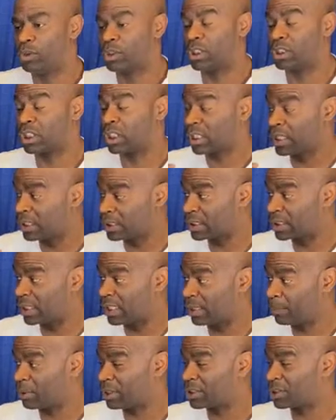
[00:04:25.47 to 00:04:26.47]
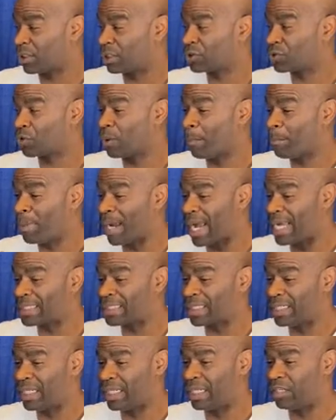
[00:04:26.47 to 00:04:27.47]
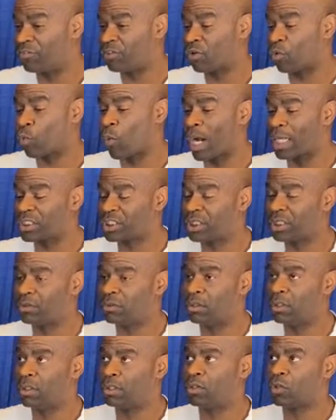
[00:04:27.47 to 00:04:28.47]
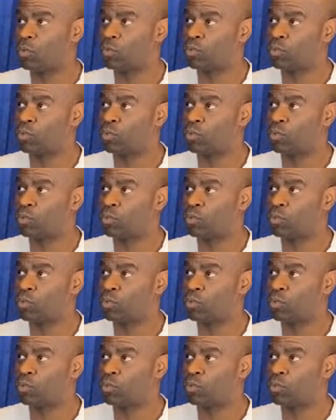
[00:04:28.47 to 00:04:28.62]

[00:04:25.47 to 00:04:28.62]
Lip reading: is a good thing, but it's also a bad thing if you're watching the